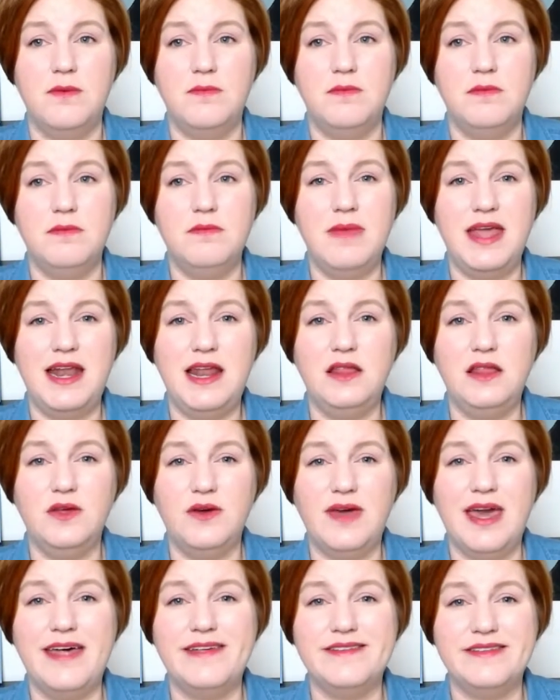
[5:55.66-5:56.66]
Many
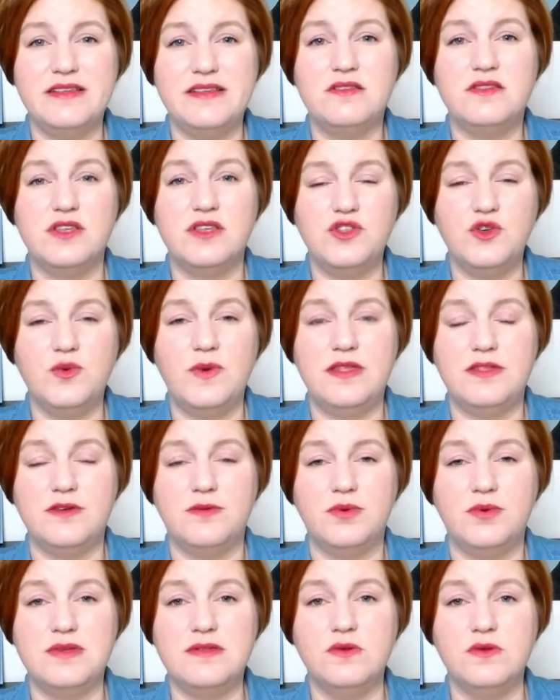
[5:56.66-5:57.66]
localities situate their
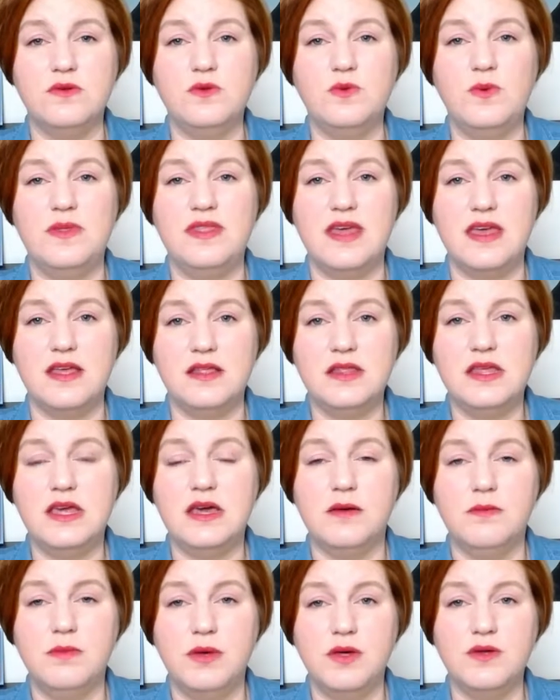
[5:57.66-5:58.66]
preschools within the
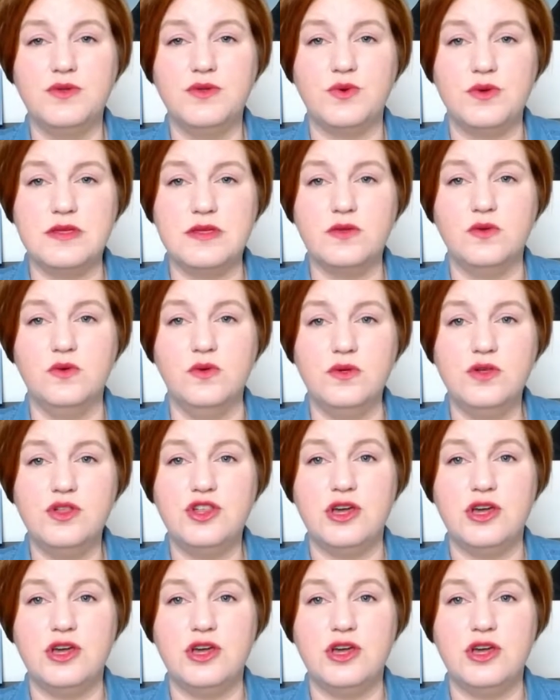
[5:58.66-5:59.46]
compulsory schools,